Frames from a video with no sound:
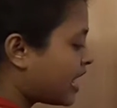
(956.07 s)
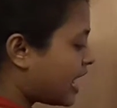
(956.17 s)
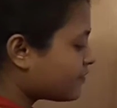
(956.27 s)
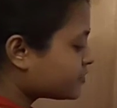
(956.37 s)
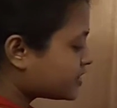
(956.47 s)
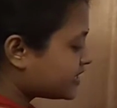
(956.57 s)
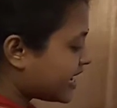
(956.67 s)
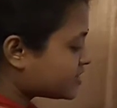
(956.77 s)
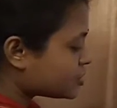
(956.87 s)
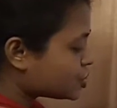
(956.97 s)
After
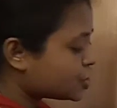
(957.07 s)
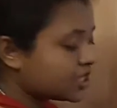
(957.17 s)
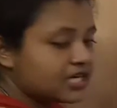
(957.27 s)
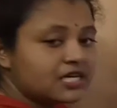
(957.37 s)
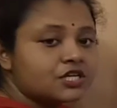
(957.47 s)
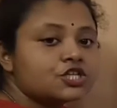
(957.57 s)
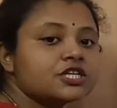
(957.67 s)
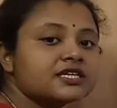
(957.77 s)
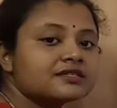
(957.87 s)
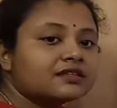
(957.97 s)
that she
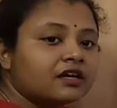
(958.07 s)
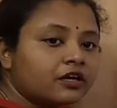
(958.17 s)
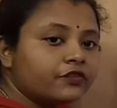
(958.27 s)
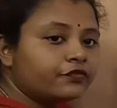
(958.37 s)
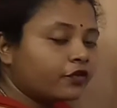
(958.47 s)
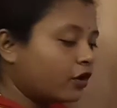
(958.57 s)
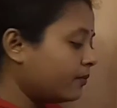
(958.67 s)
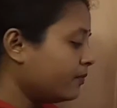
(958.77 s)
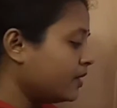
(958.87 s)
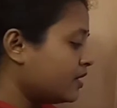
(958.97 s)
is a third
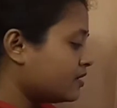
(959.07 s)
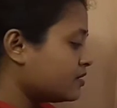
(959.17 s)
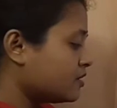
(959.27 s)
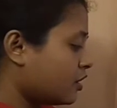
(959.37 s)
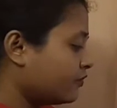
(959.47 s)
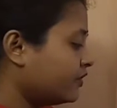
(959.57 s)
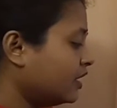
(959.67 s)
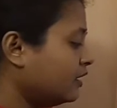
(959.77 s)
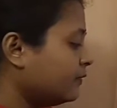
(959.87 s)
form of the